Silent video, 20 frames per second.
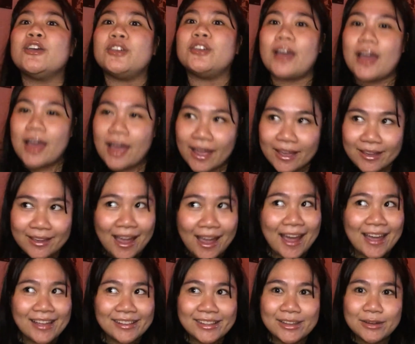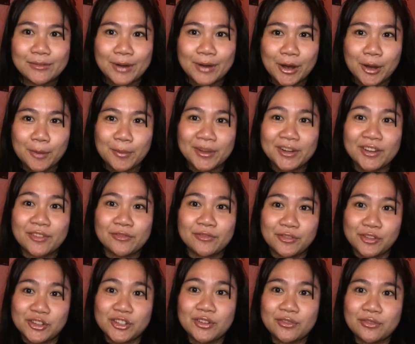I highly recommend the
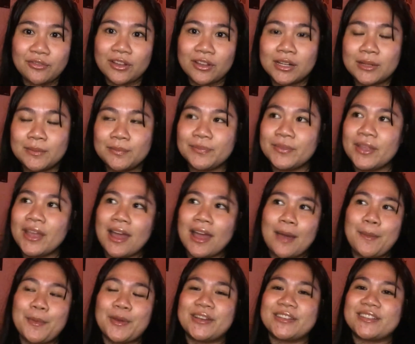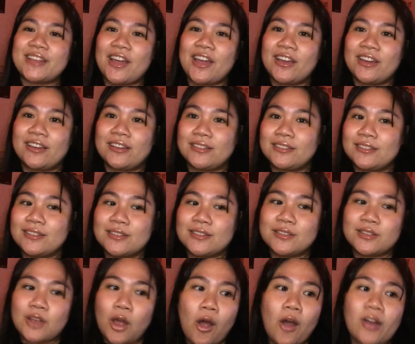Fujifilm because I
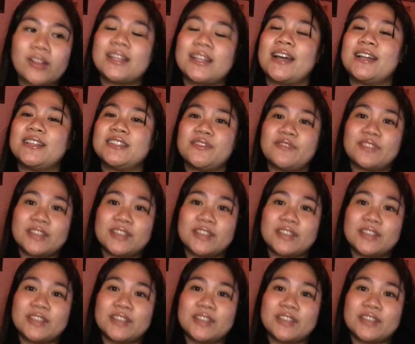saw tons of